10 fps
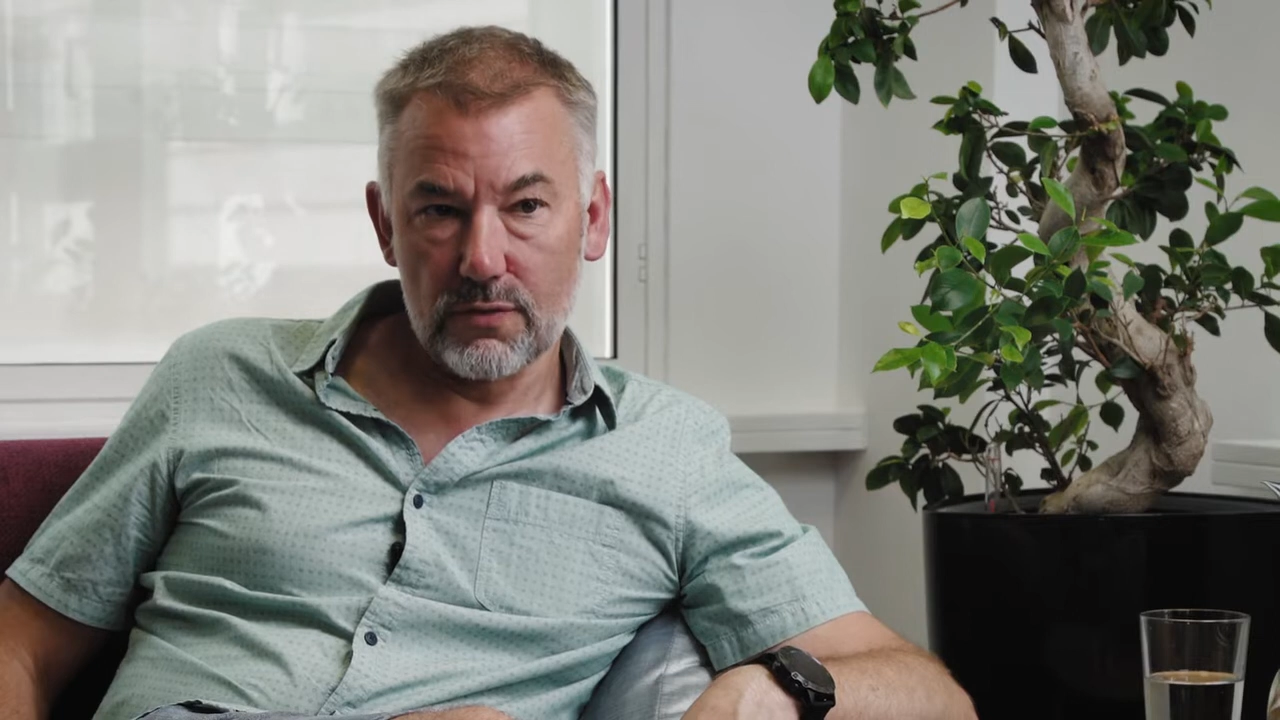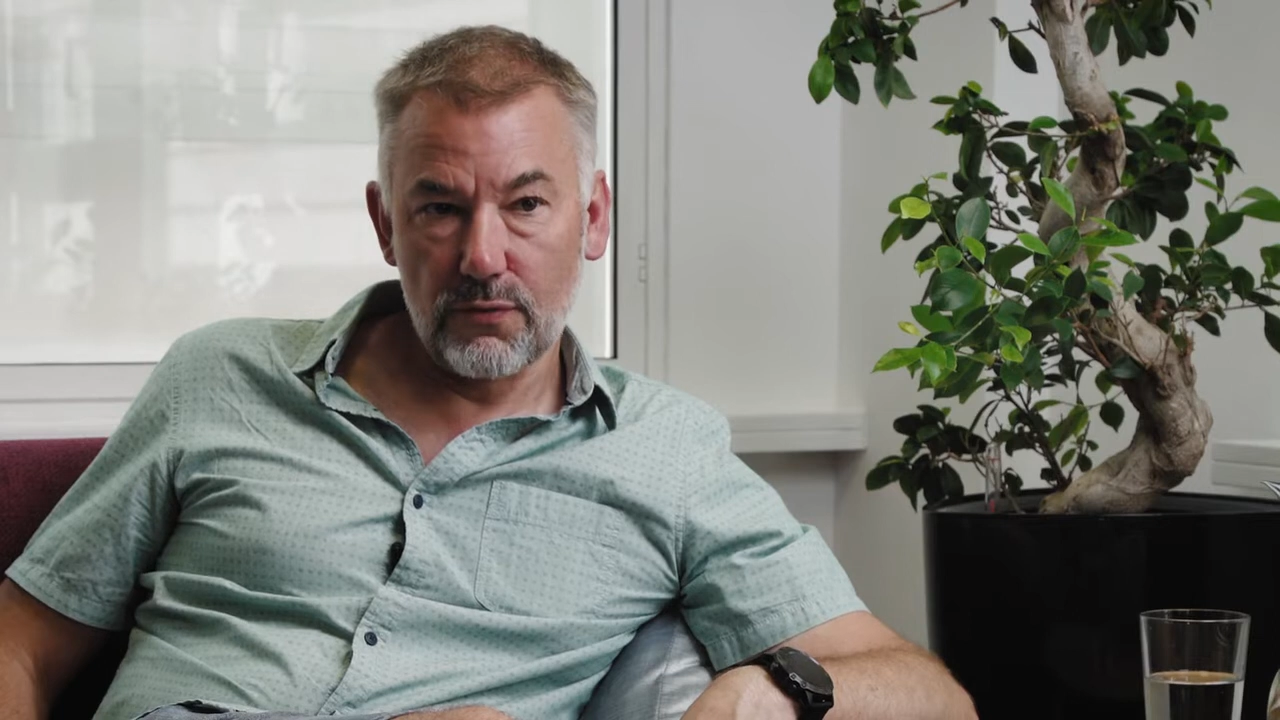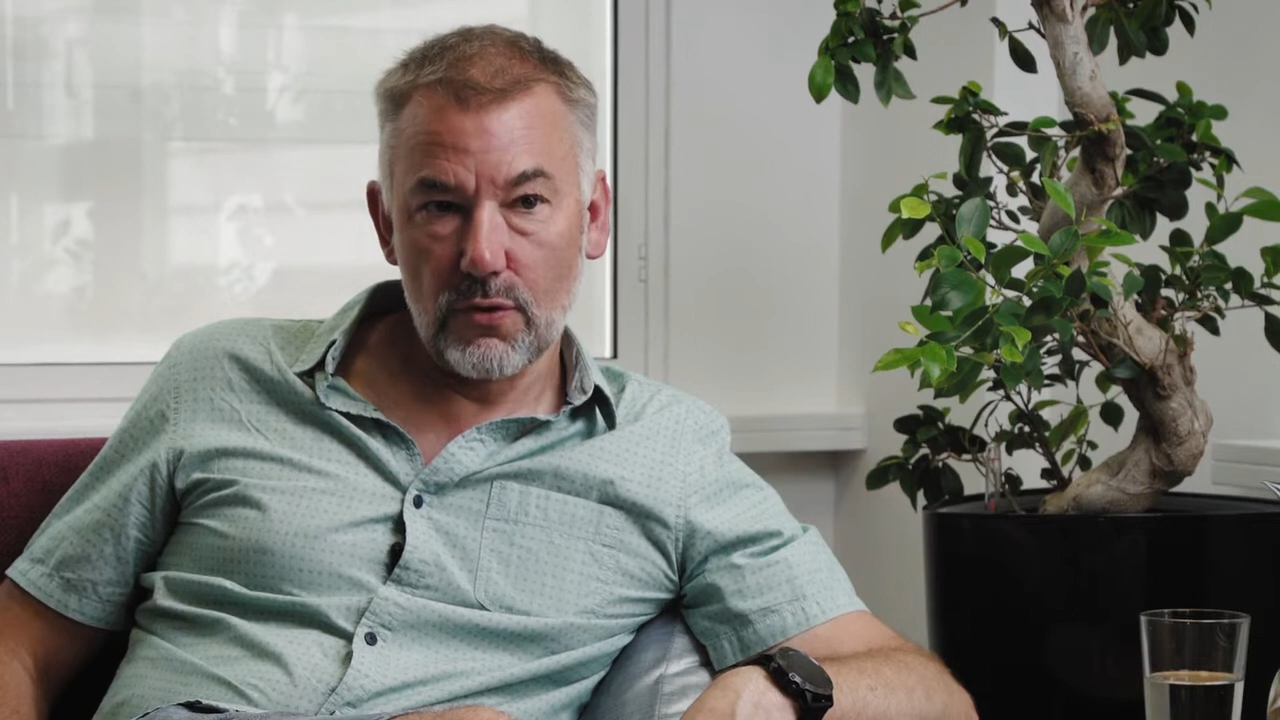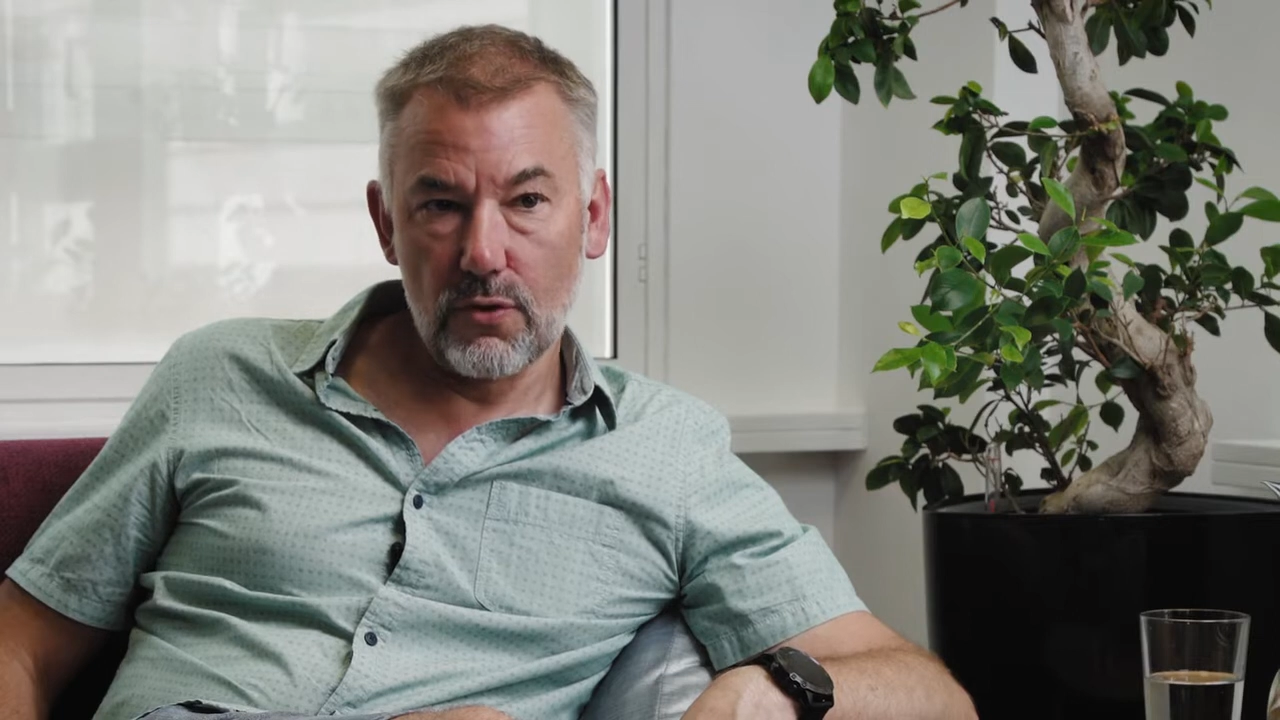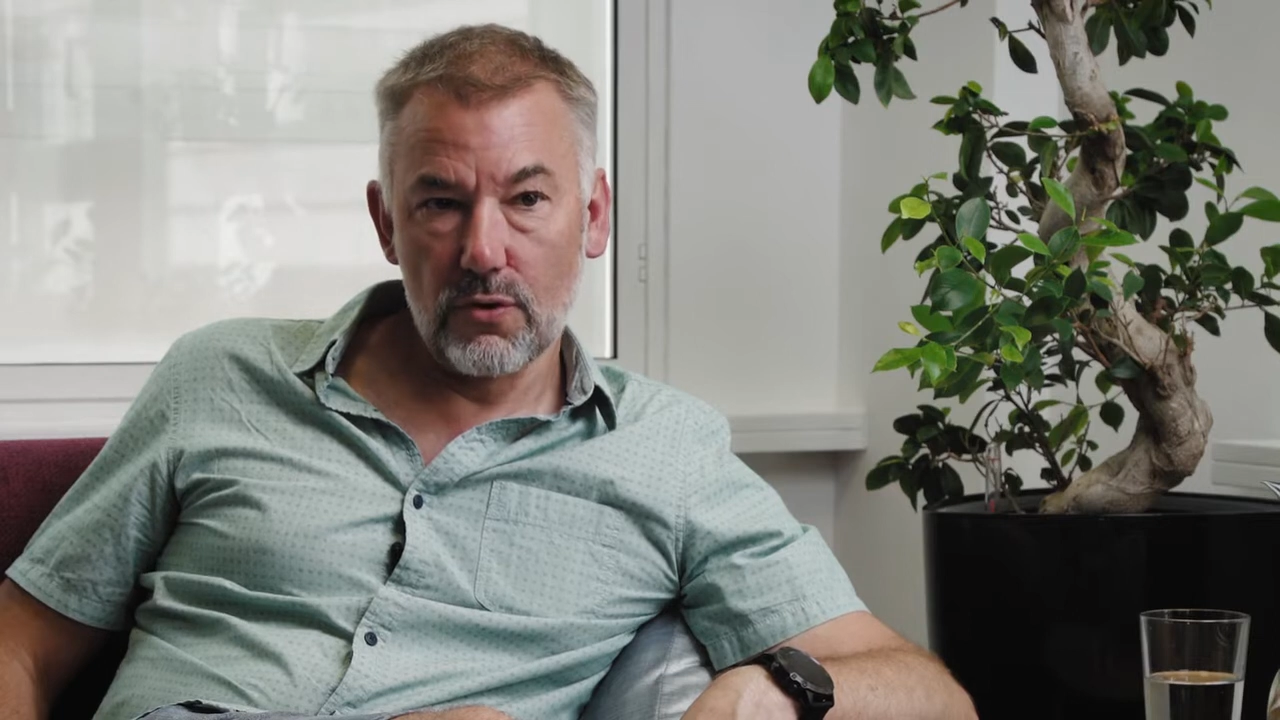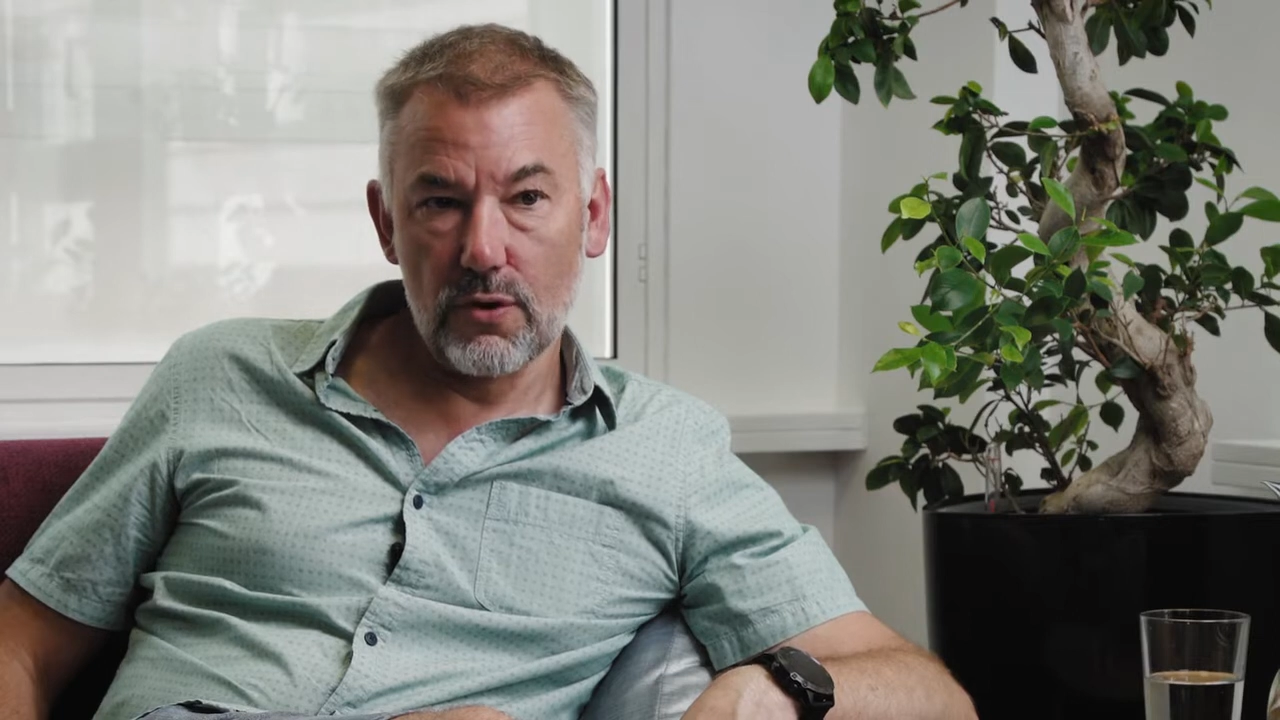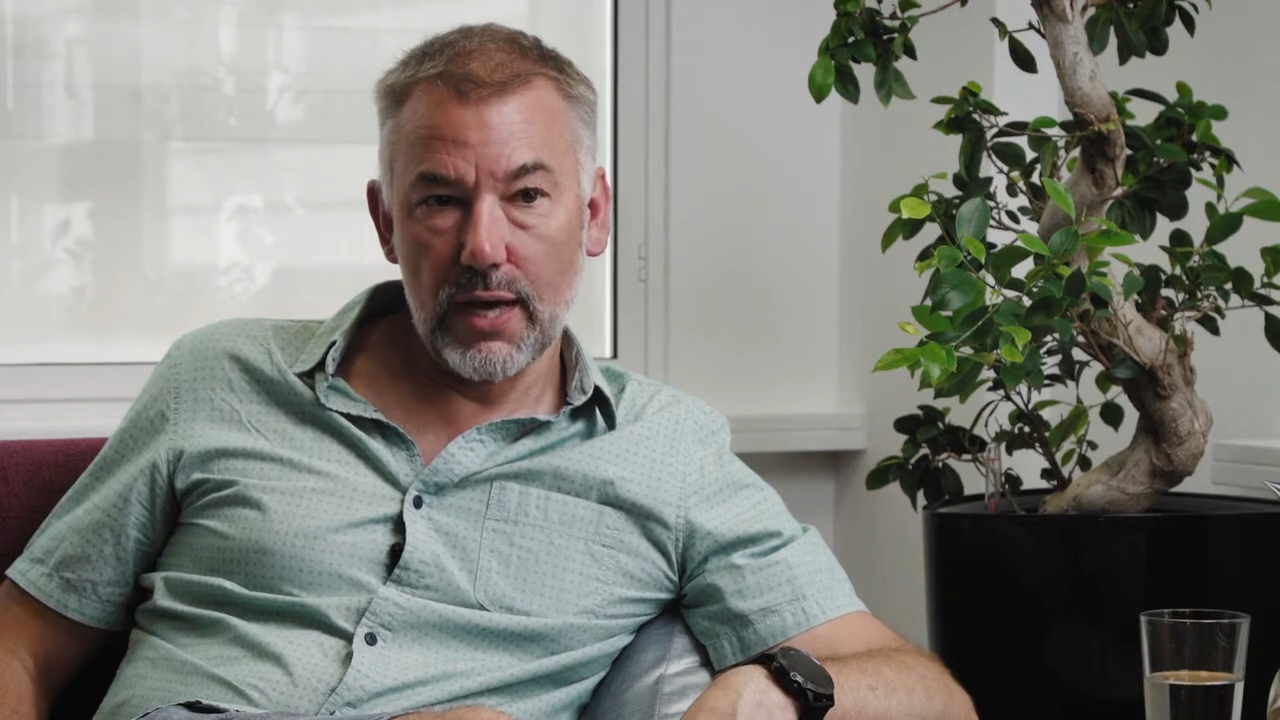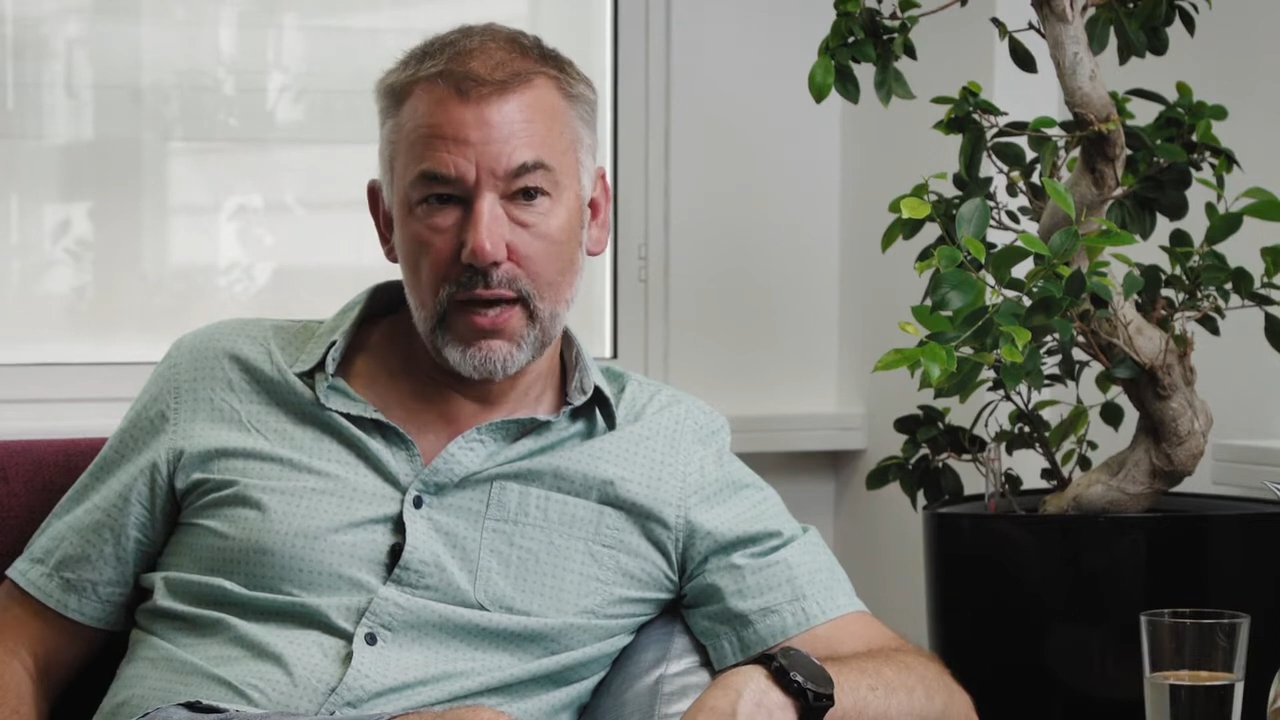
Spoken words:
for